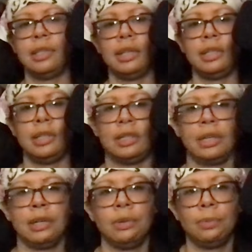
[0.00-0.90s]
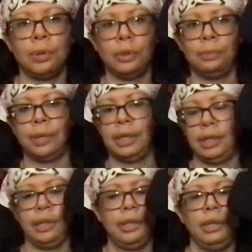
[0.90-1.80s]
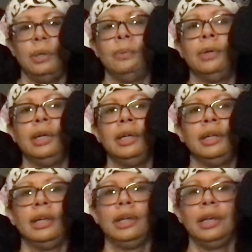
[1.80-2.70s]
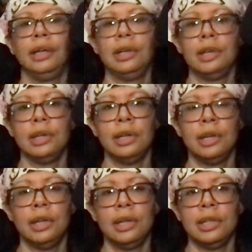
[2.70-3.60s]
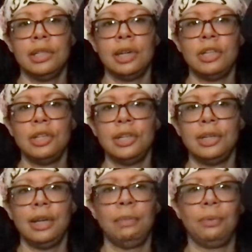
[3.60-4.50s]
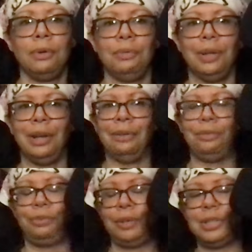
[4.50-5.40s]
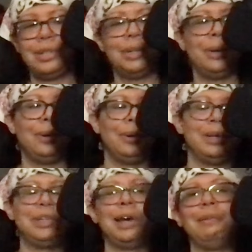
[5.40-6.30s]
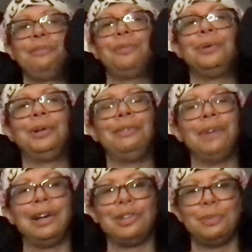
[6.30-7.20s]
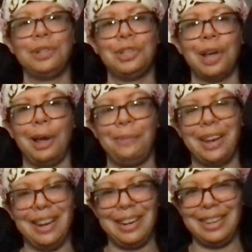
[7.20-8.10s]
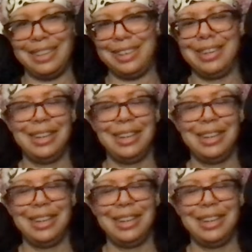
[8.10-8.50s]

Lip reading: the easiest thing in the world, but you know what? Such is a labor of love. So, time for my auspicious op-ed.